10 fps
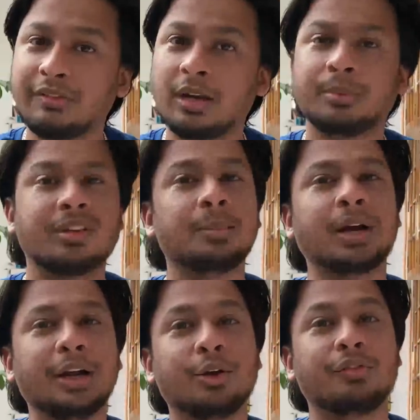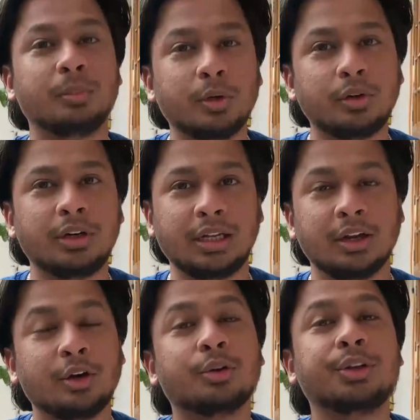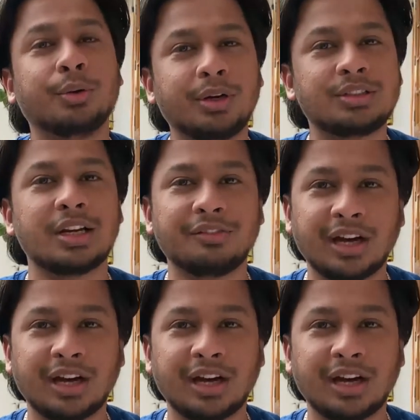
develop some kind of immunity to the original